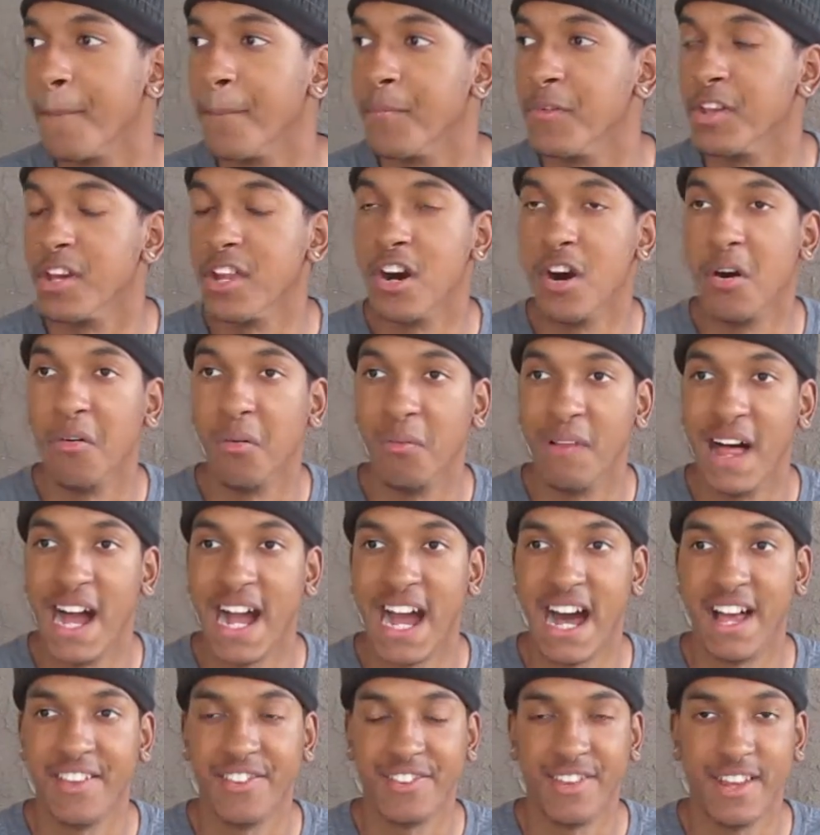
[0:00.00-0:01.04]
you know,
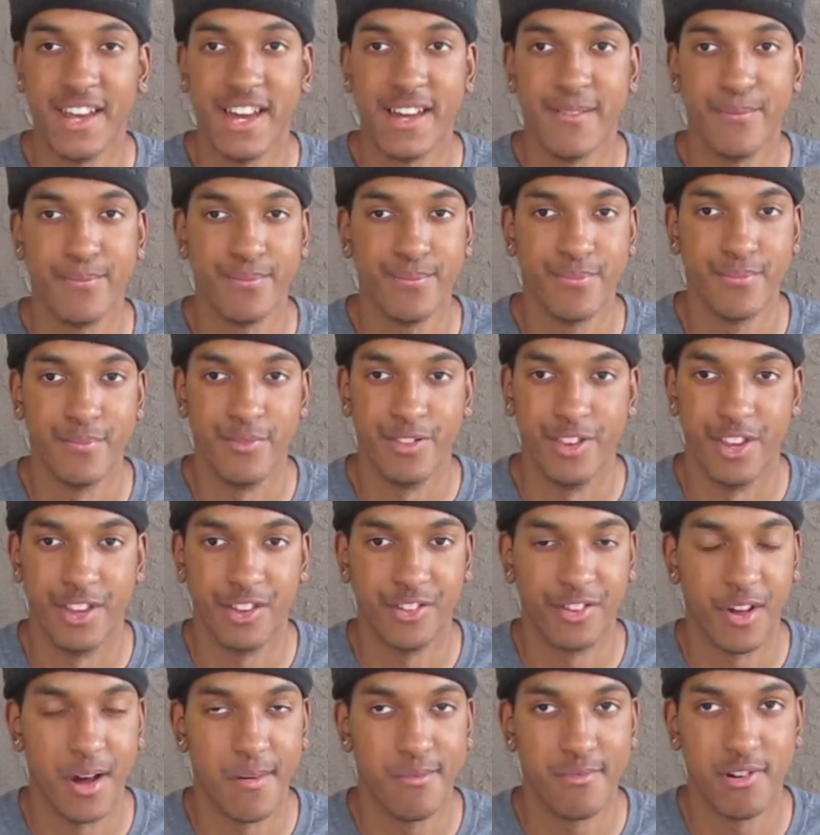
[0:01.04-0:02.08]
like I said,
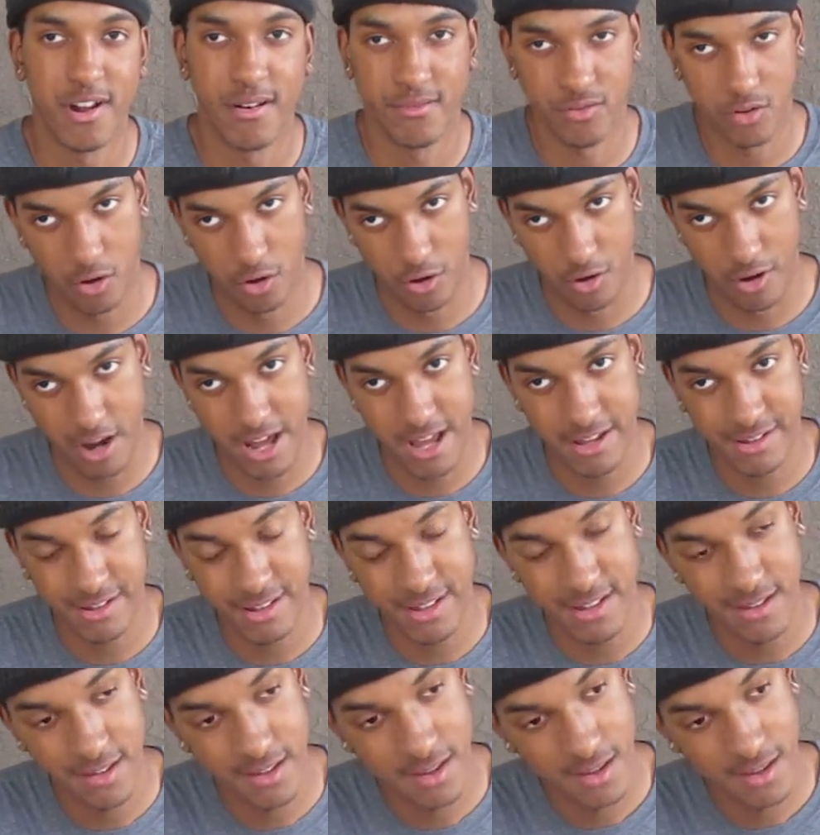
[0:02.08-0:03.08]
this summer I'm going crazy.